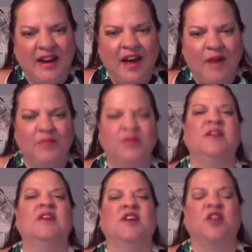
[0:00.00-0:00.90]
up
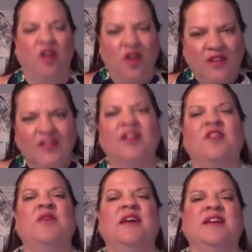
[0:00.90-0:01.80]
an
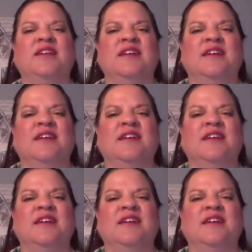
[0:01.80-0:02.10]
ongoing